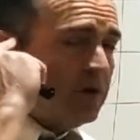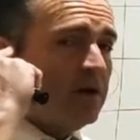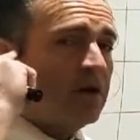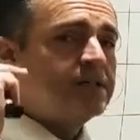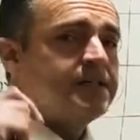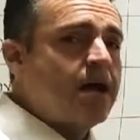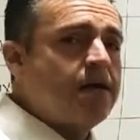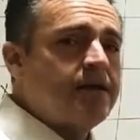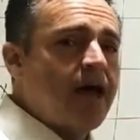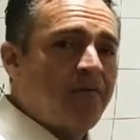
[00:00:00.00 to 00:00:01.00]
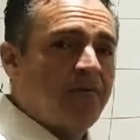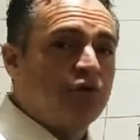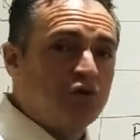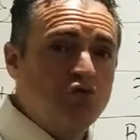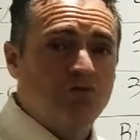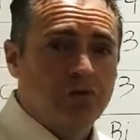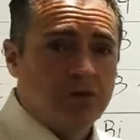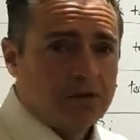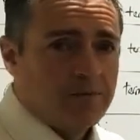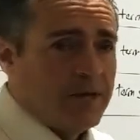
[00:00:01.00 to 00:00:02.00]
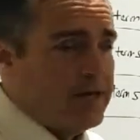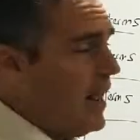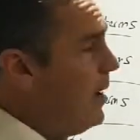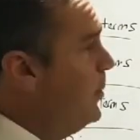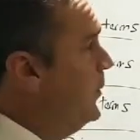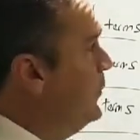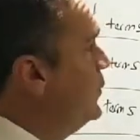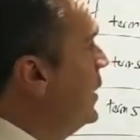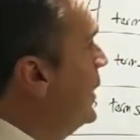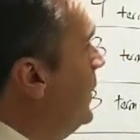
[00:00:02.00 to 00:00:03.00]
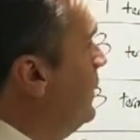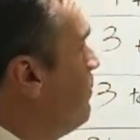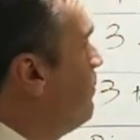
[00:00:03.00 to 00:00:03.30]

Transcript: on a Saturday night for you to make it happen. Check it out.